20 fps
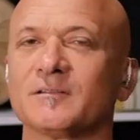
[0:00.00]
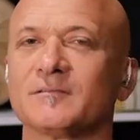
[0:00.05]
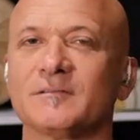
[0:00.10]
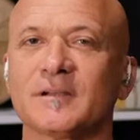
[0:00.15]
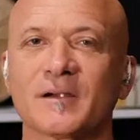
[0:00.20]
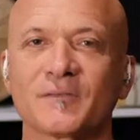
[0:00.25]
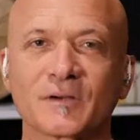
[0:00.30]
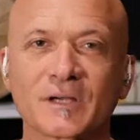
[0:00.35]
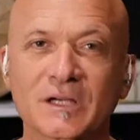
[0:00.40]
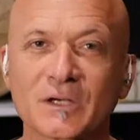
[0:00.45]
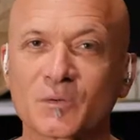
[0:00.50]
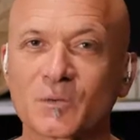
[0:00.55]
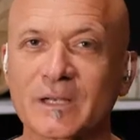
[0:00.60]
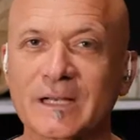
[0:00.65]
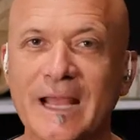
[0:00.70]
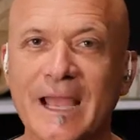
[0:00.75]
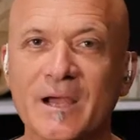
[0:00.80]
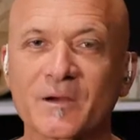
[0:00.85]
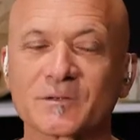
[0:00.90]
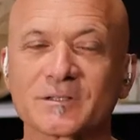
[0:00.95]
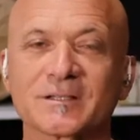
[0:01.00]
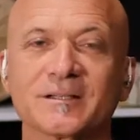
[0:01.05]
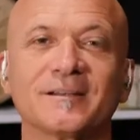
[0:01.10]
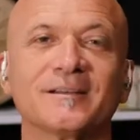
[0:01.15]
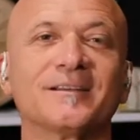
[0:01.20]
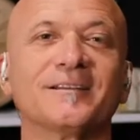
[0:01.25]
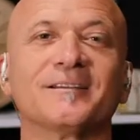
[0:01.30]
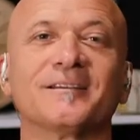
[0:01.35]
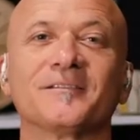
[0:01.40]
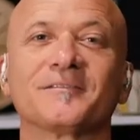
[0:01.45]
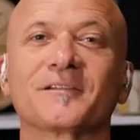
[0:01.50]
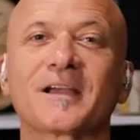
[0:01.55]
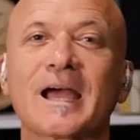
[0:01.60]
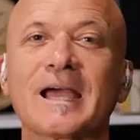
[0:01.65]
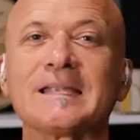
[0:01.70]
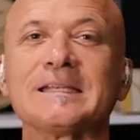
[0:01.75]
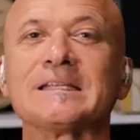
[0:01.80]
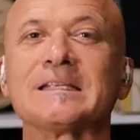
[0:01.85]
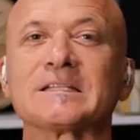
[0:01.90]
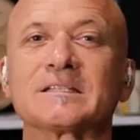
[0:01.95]
you're never going to run out of
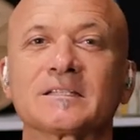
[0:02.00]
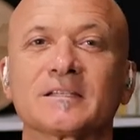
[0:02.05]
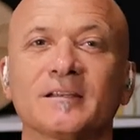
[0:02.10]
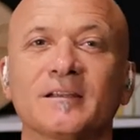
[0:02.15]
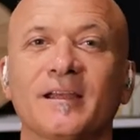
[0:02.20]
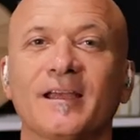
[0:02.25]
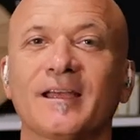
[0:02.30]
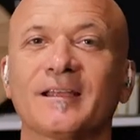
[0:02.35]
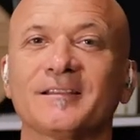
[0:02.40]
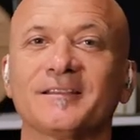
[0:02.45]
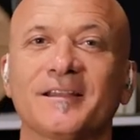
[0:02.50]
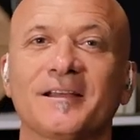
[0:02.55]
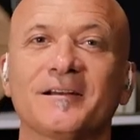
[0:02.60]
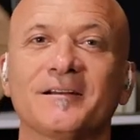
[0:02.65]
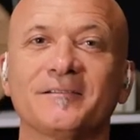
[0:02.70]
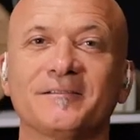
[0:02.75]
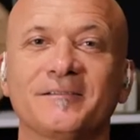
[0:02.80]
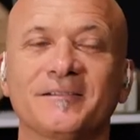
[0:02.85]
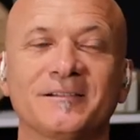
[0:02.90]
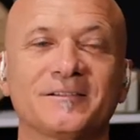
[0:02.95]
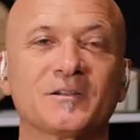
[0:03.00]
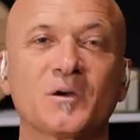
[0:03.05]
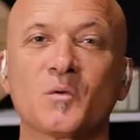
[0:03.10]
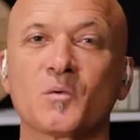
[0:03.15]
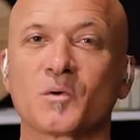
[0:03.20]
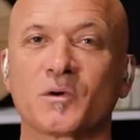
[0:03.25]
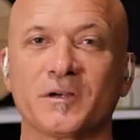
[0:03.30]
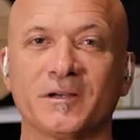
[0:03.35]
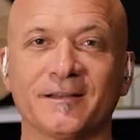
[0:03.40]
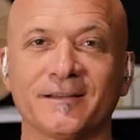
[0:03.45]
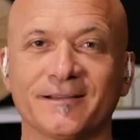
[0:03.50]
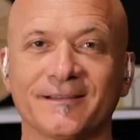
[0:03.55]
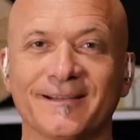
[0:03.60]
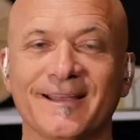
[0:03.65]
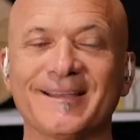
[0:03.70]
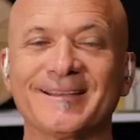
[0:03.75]
kindness and love. Don't worry,